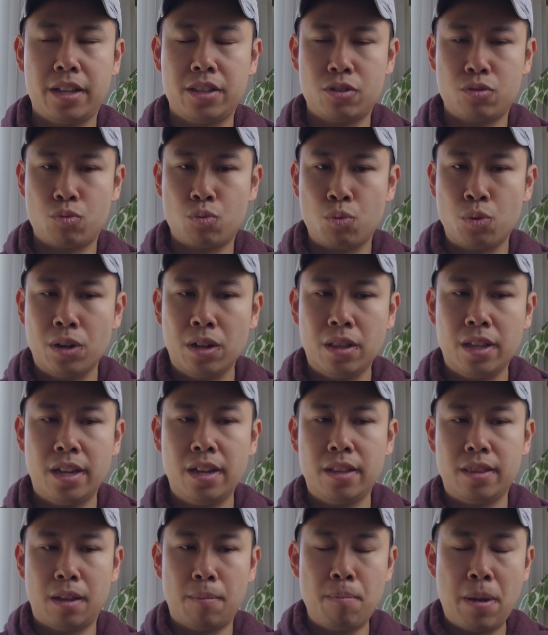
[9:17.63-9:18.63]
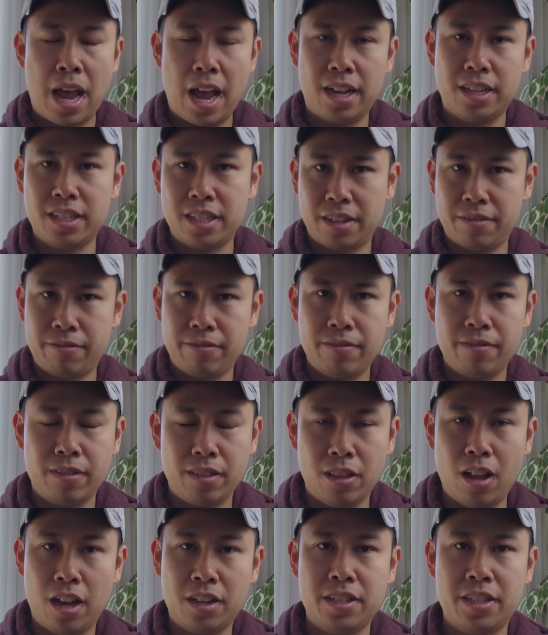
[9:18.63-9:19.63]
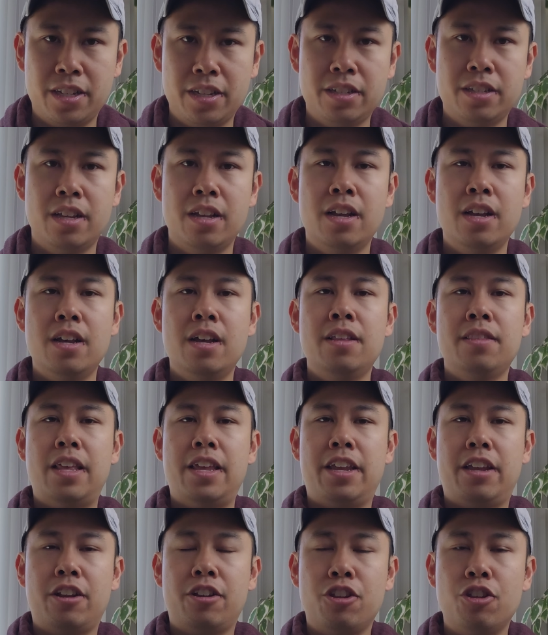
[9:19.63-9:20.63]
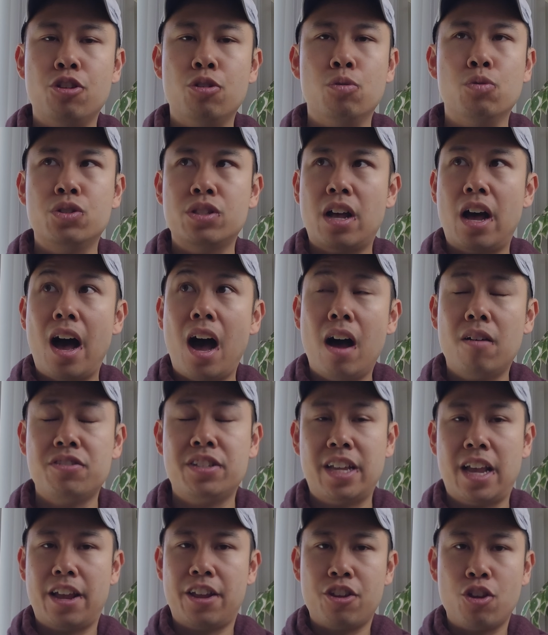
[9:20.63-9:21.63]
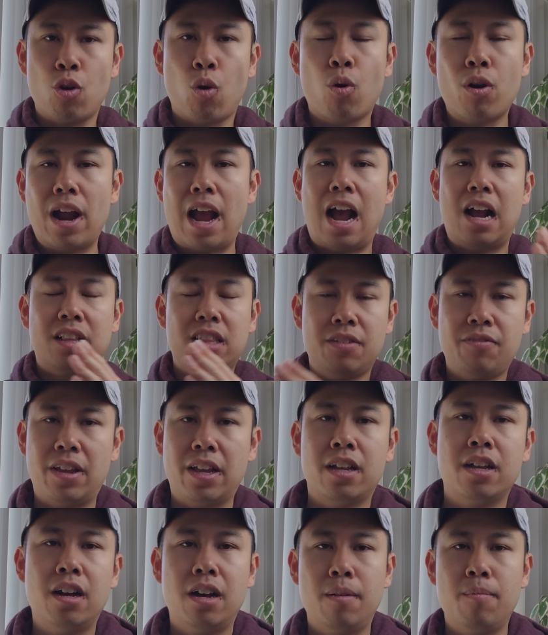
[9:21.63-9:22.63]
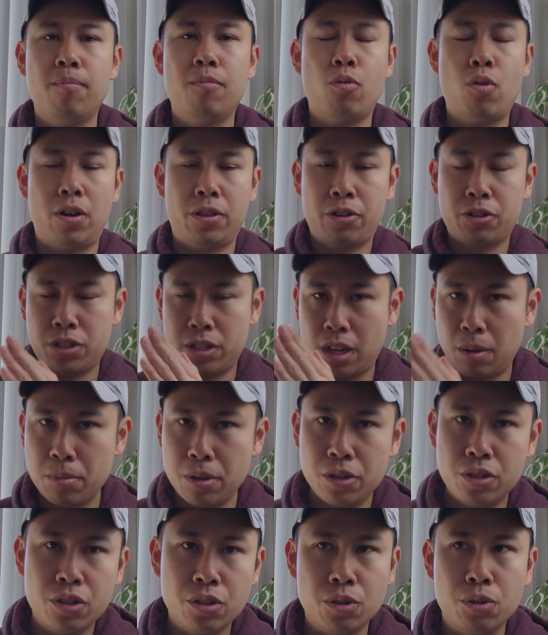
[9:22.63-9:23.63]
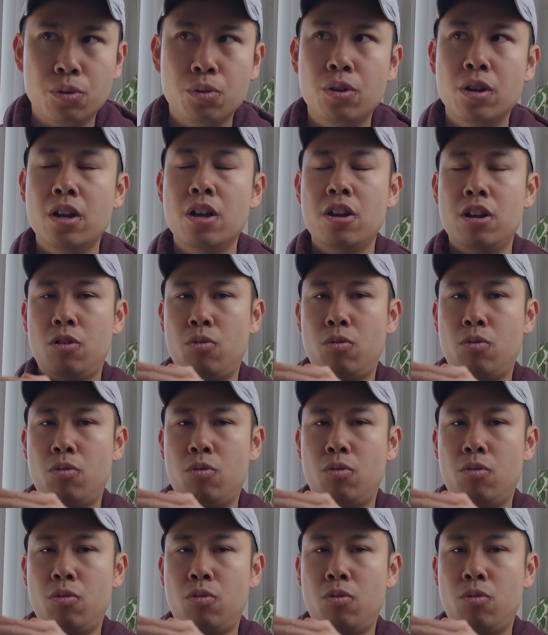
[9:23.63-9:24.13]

It's really the passive losses that you can use to offset your active income, whether it's W-2,